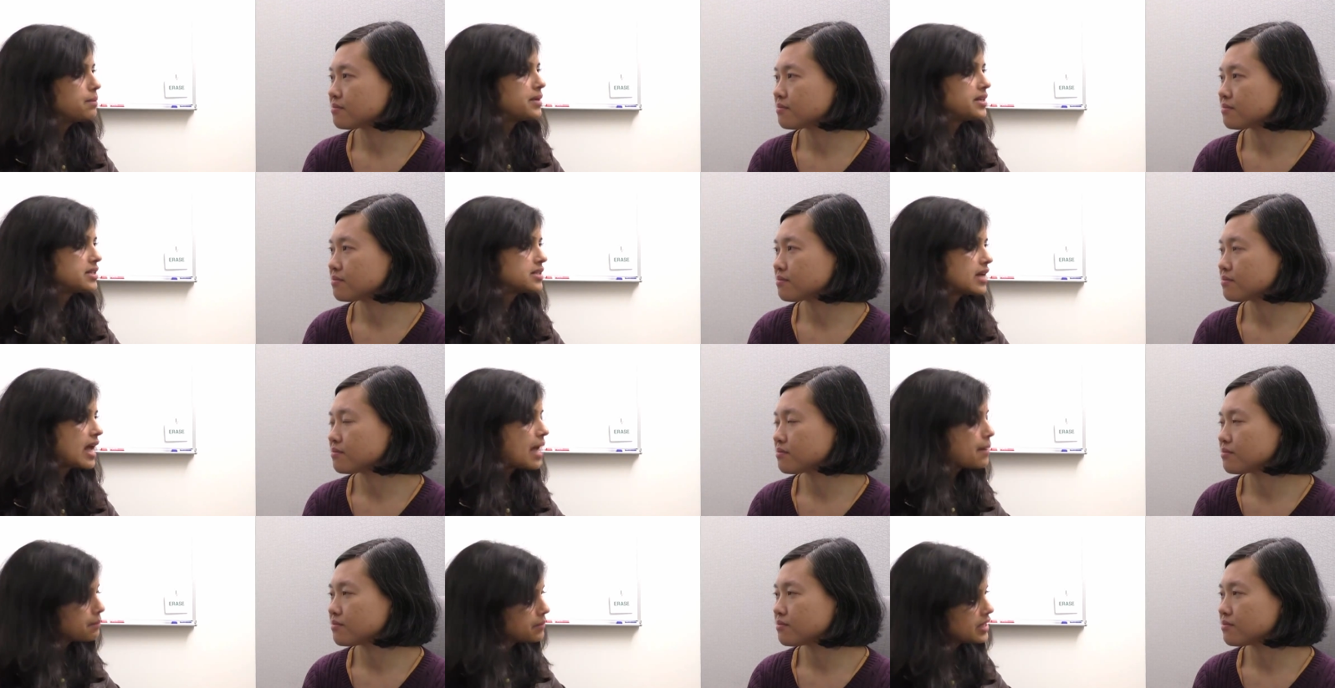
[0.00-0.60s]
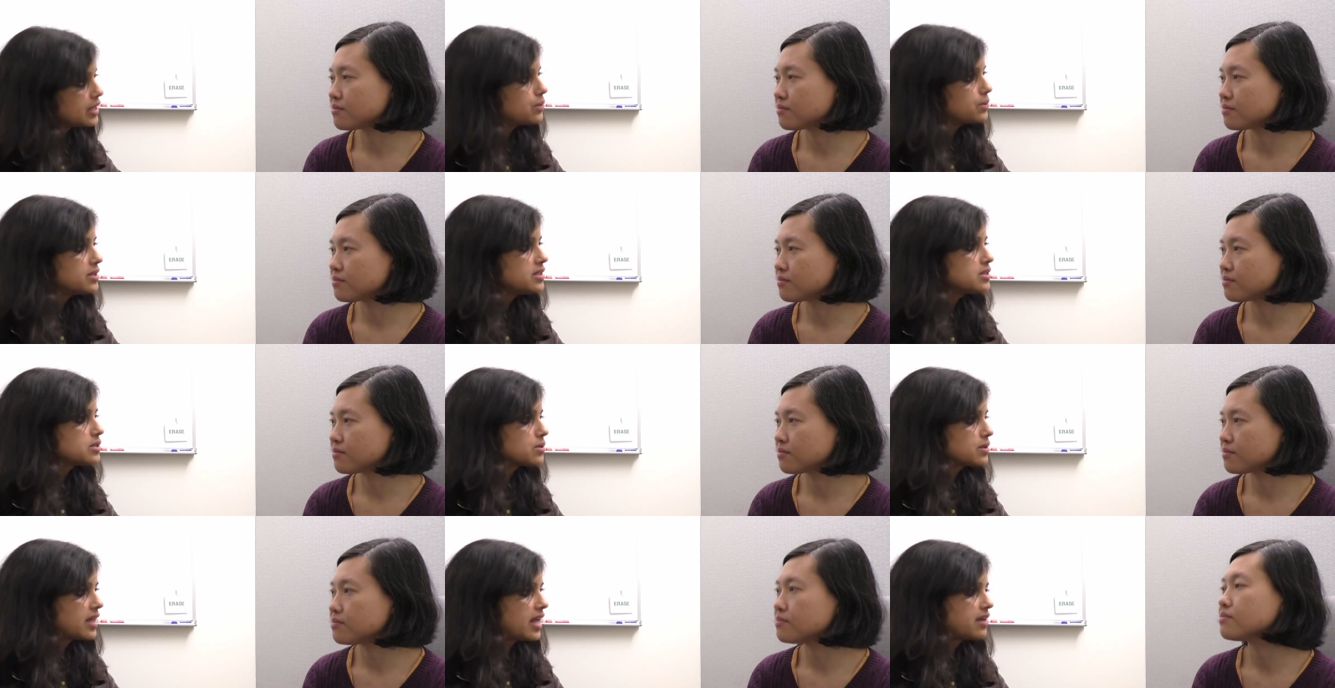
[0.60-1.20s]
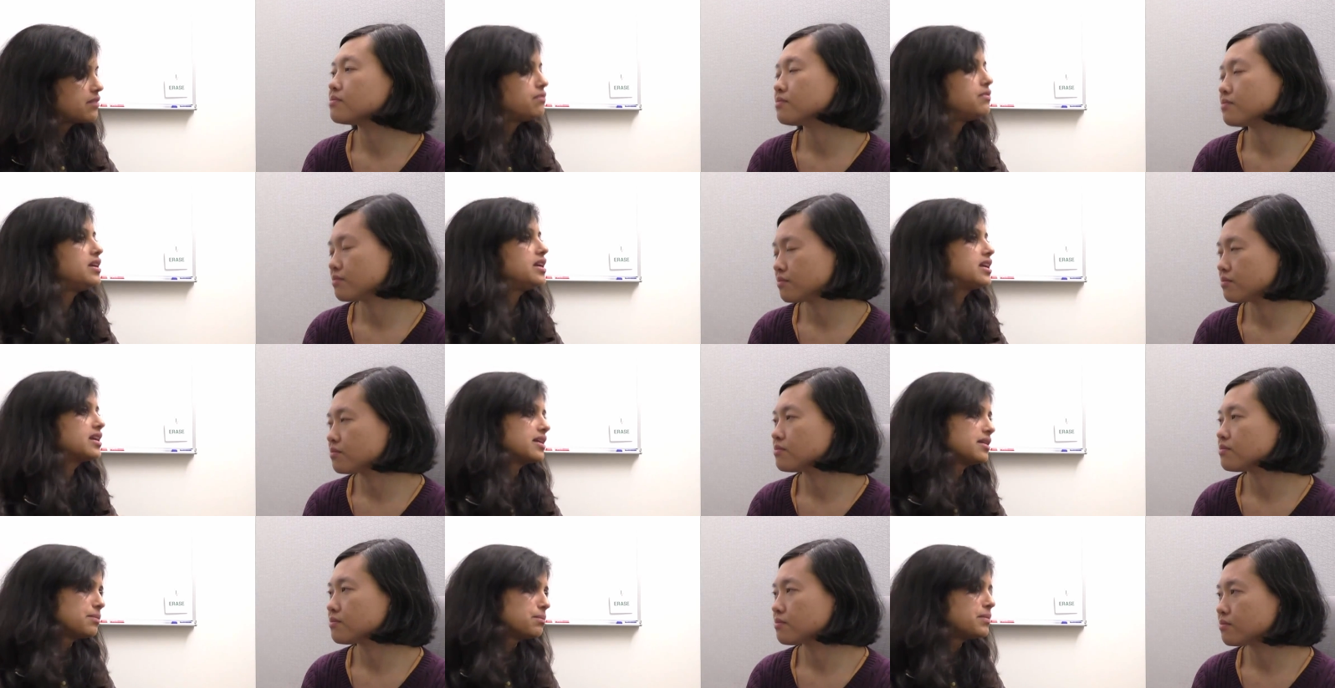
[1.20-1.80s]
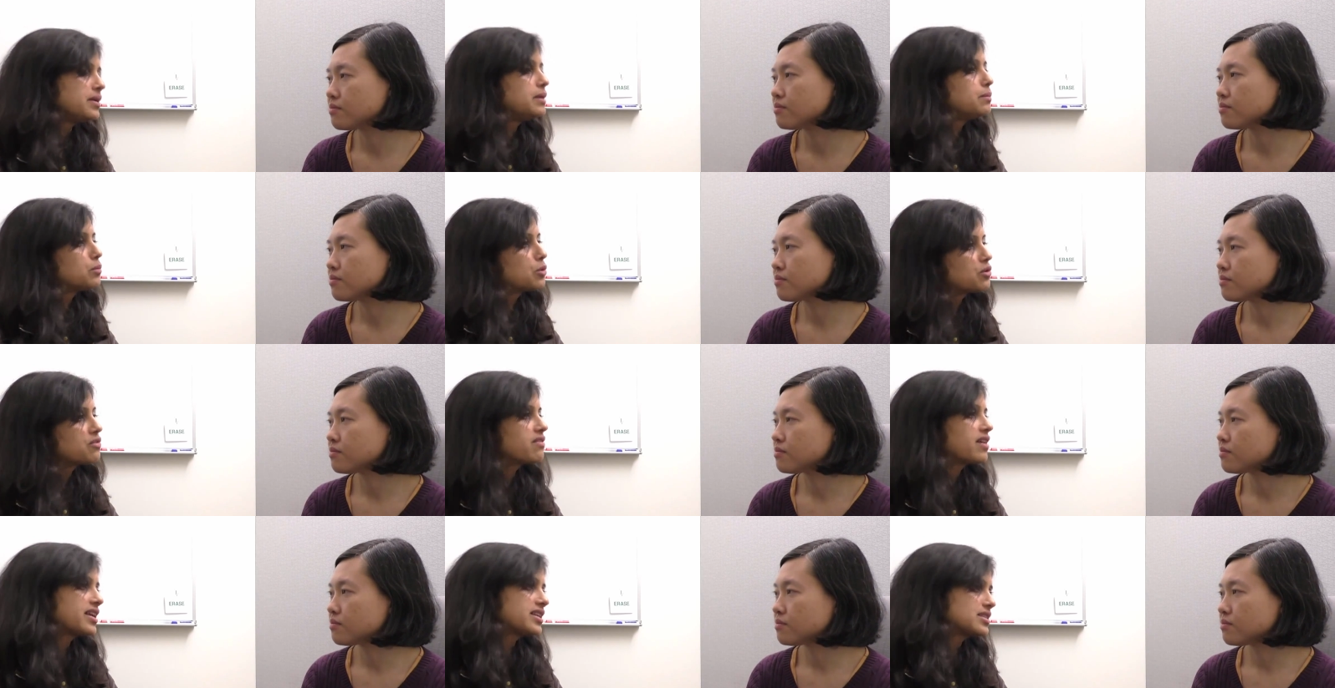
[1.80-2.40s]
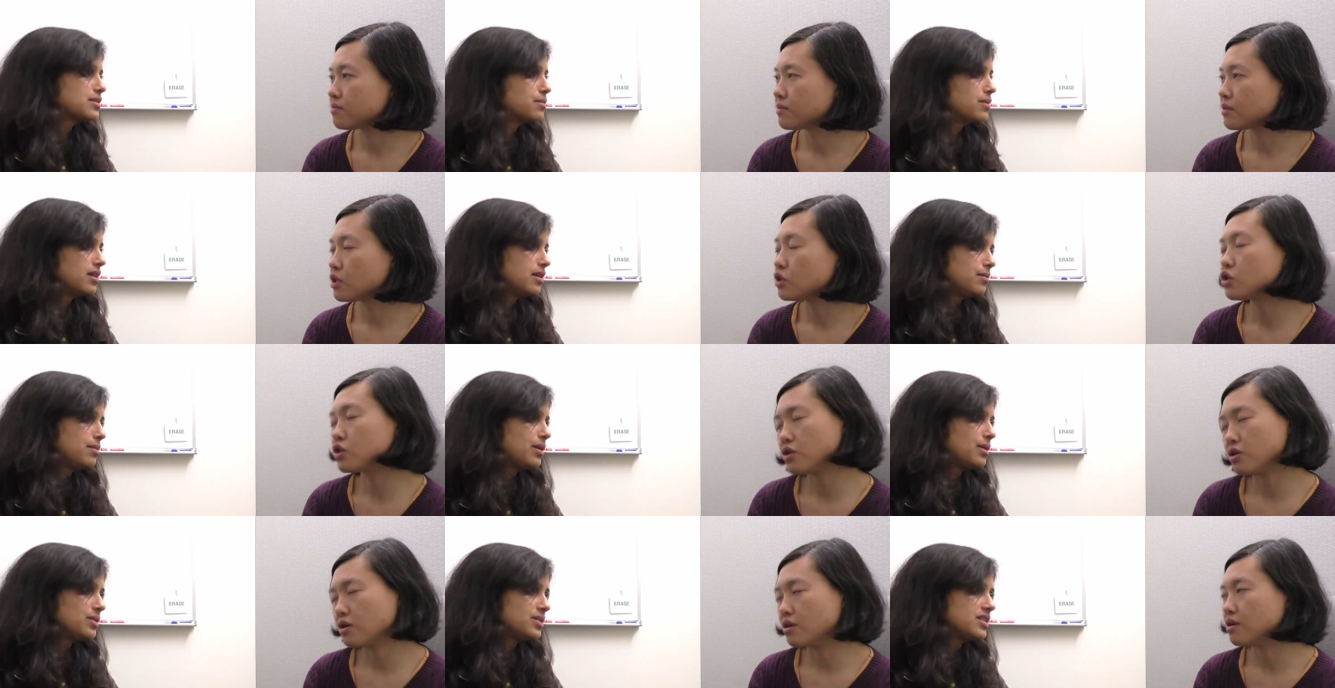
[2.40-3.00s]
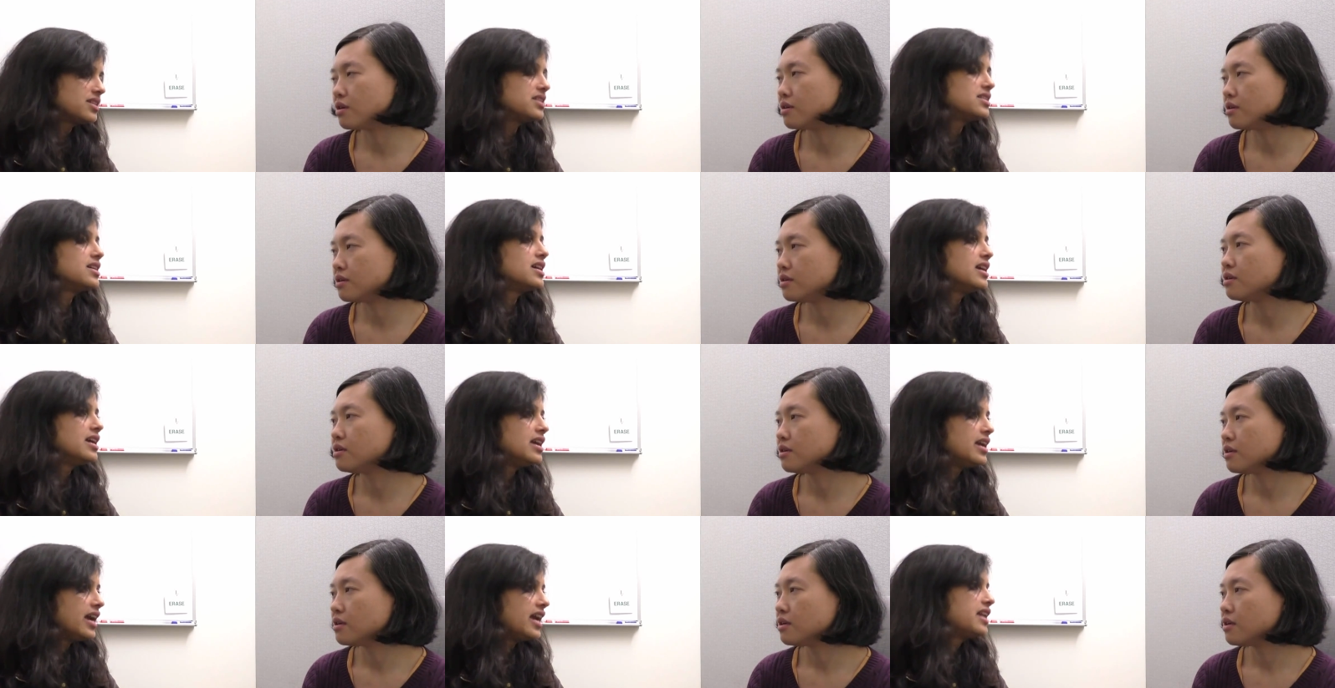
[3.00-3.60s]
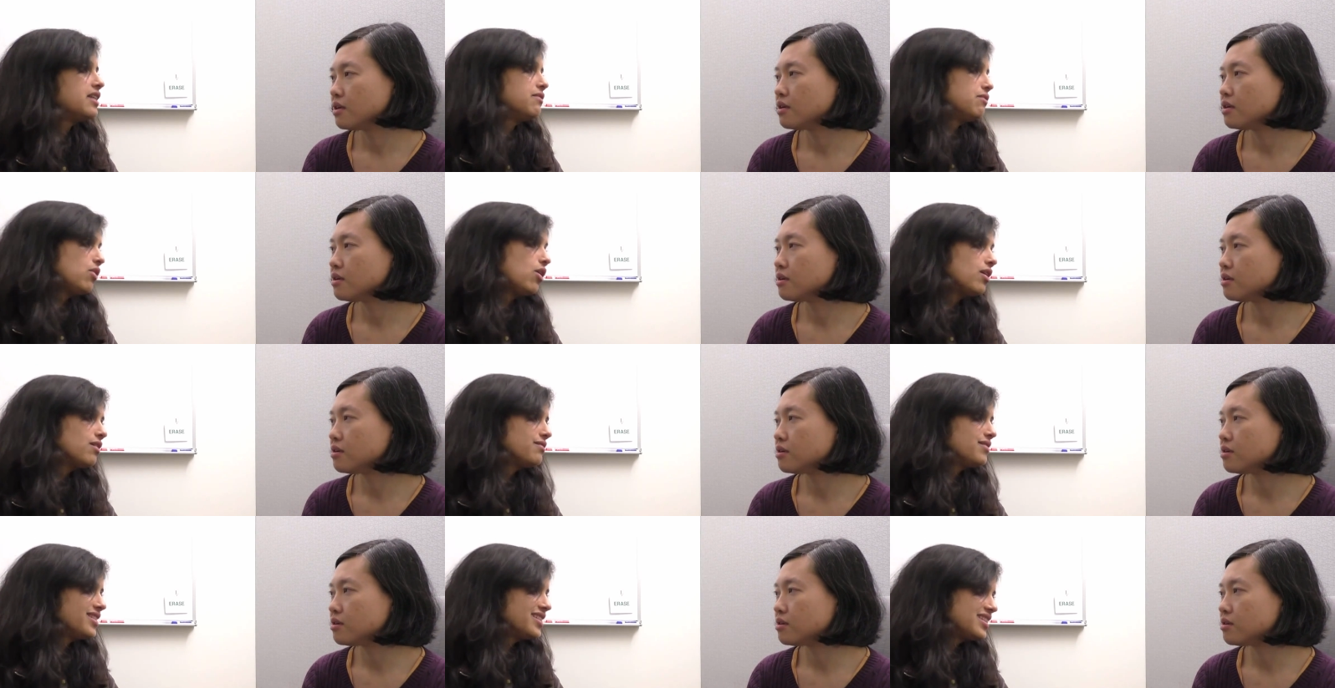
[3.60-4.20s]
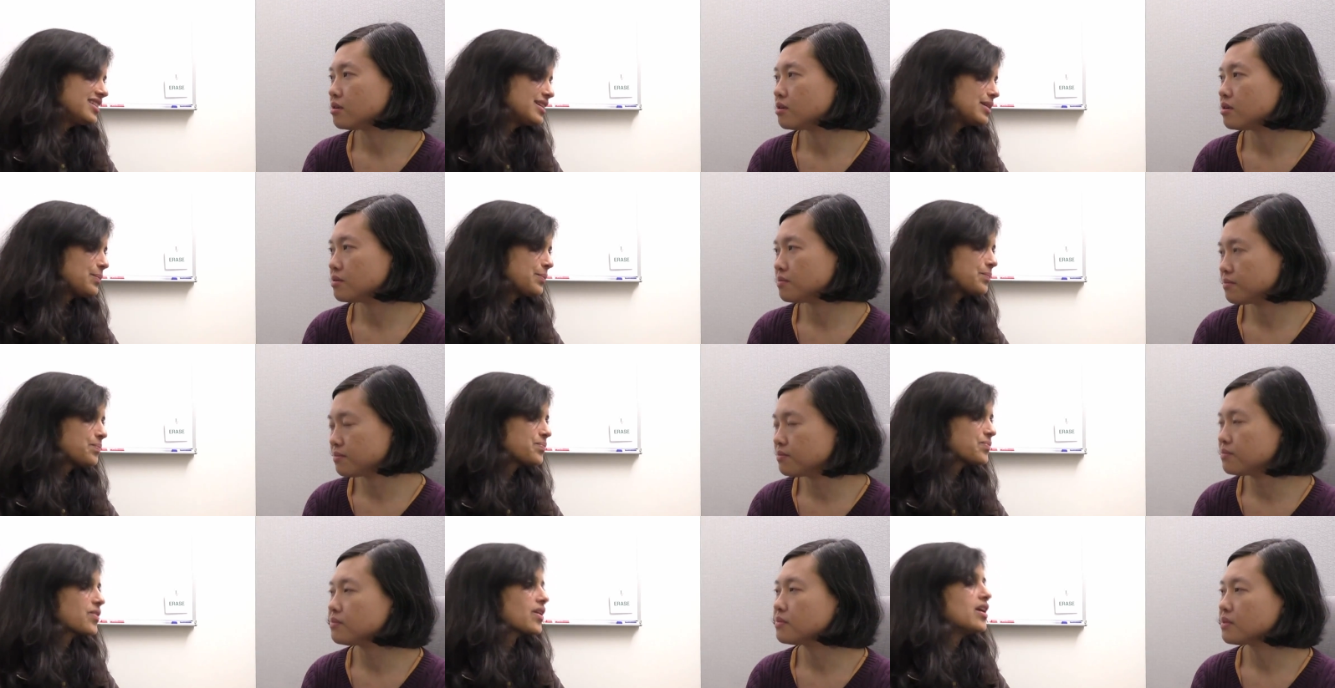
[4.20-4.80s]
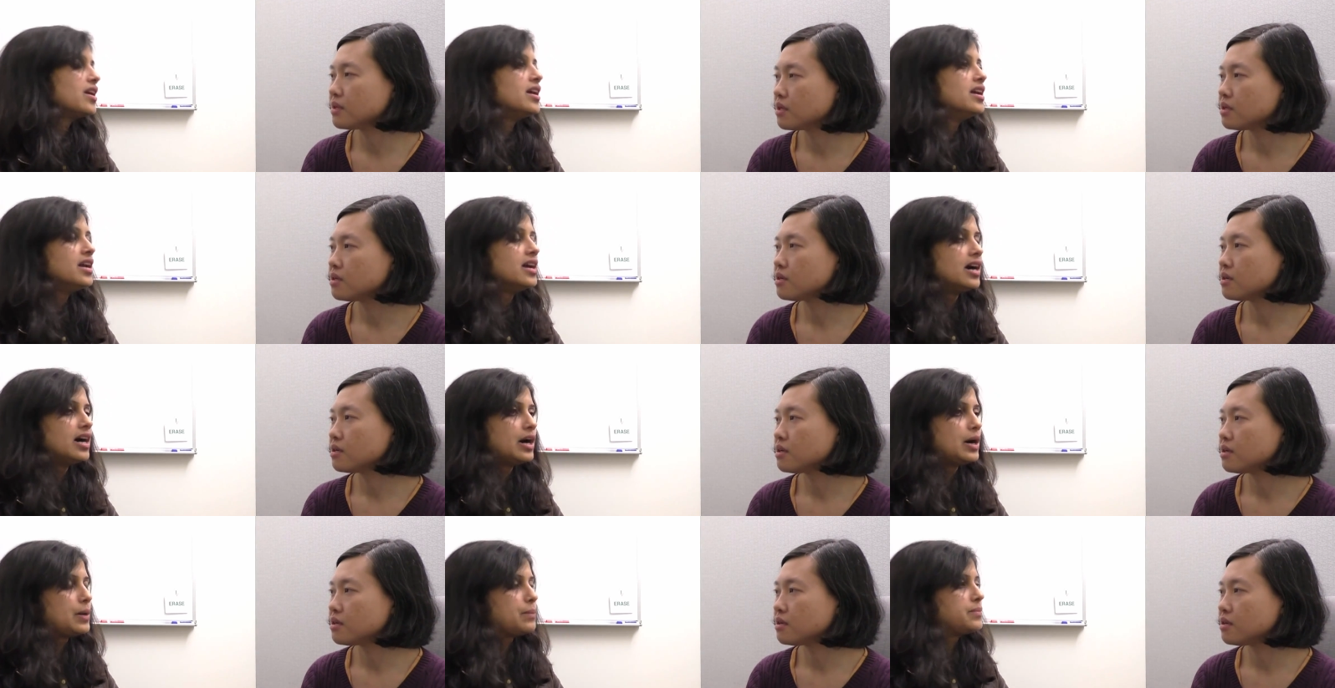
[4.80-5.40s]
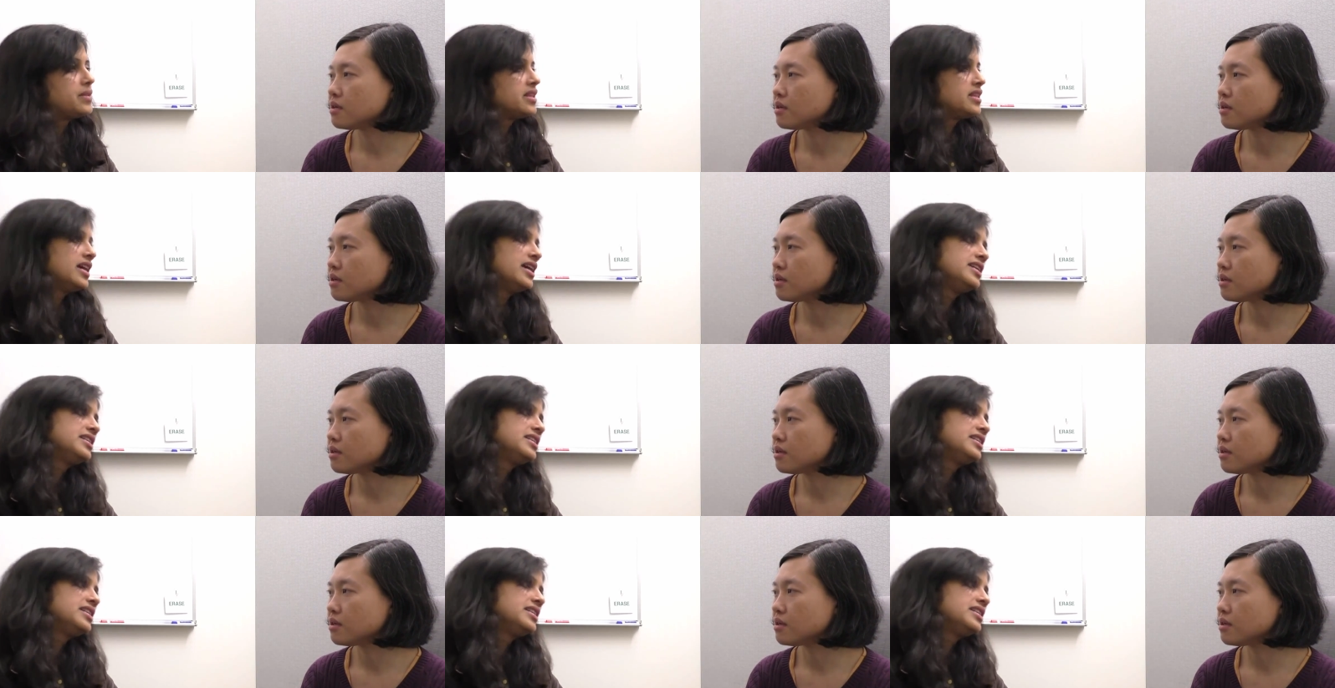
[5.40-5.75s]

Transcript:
Speaker 1: bit ambiguous so that we can be more flexible about sure. it and evolve it. Mm-hmm. Um, the